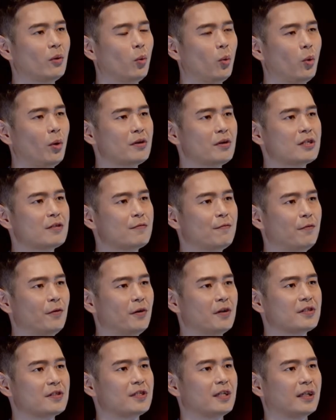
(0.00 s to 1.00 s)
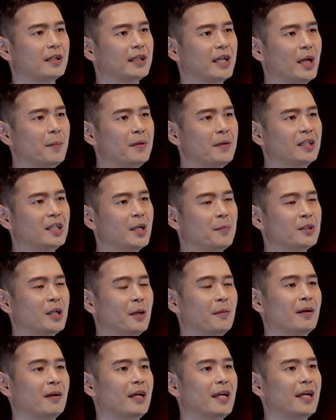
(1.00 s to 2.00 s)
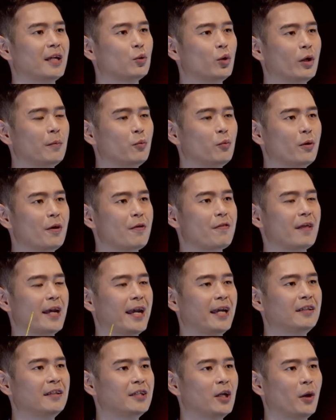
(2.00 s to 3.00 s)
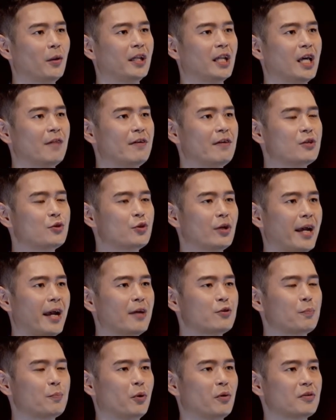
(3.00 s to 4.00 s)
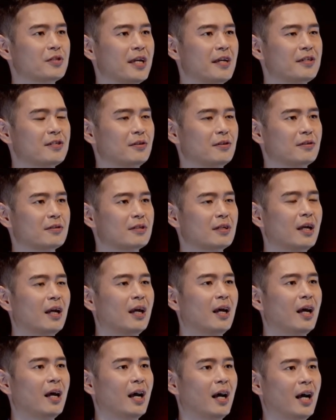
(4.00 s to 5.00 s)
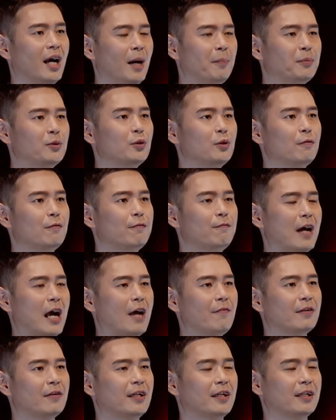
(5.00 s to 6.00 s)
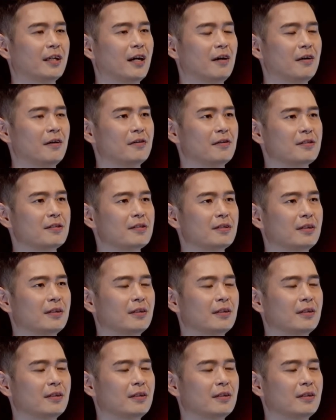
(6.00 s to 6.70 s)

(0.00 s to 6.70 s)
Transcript: world's first gaming laptop equipped with Intel 11 Gen H processors, up to 5 GHz,